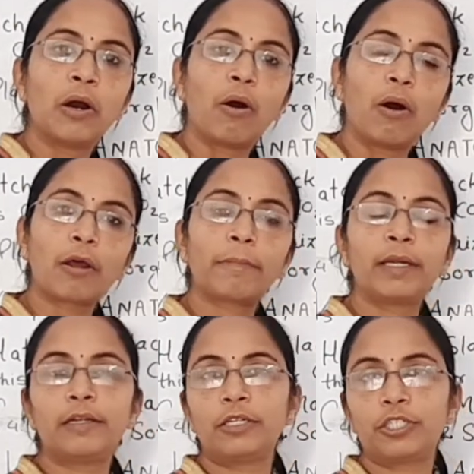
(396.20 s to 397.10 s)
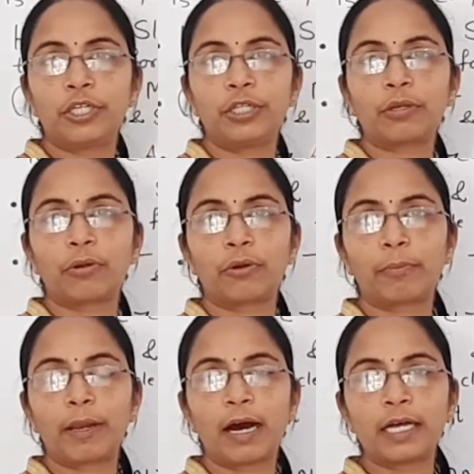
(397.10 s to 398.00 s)
or bundle sheath
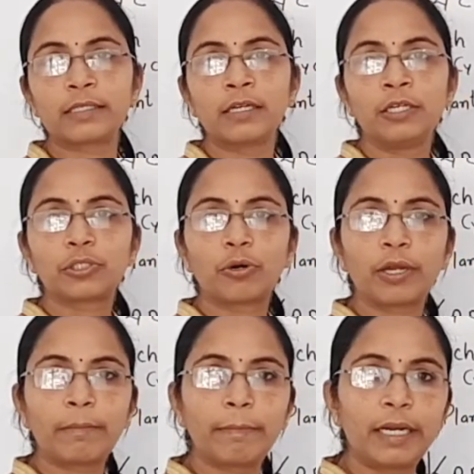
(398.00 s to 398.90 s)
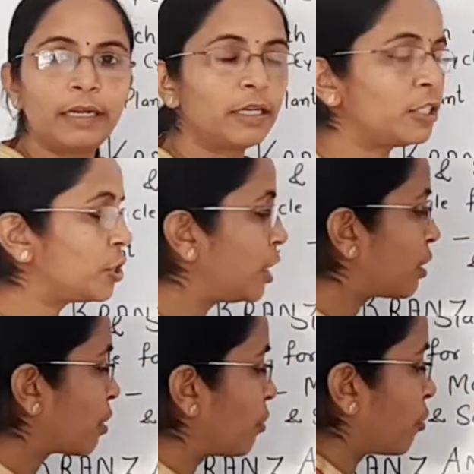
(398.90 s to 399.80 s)
chloroplast, so in bundle
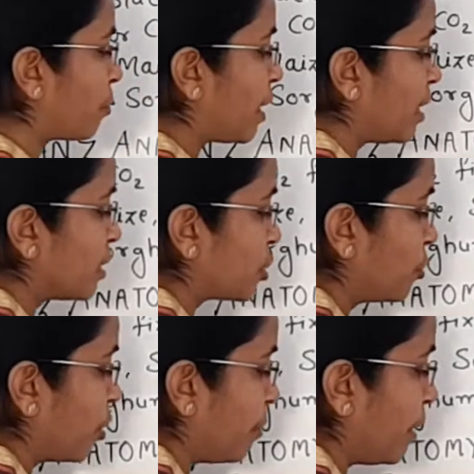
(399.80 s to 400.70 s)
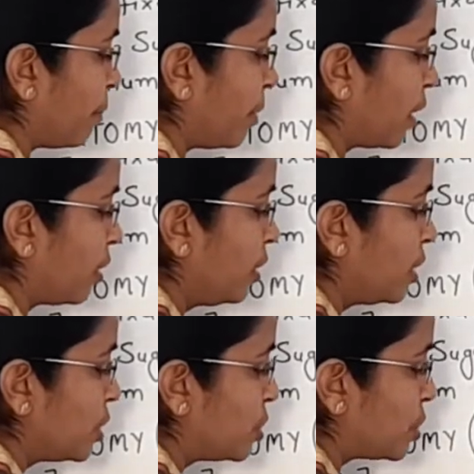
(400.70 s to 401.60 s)
sheath chloroplast you remember
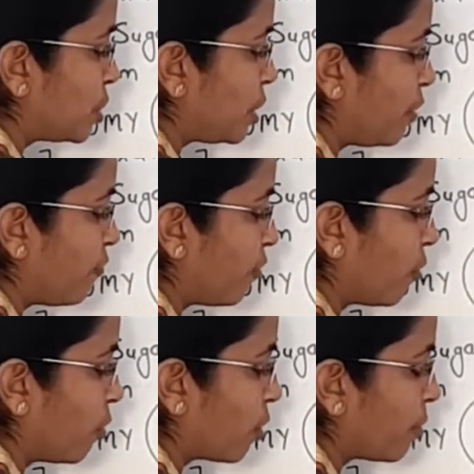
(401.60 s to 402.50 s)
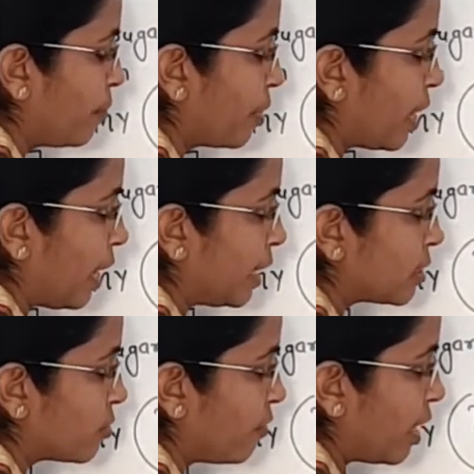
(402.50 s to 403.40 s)
C4
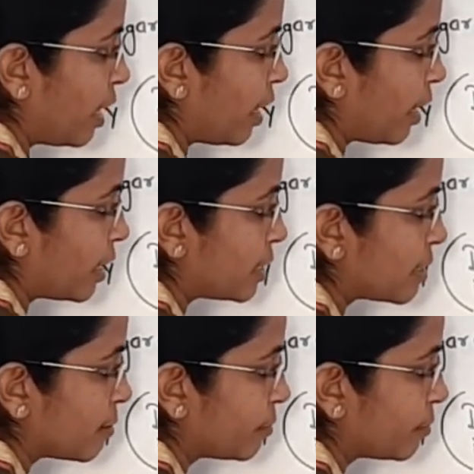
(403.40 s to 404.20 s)
as well as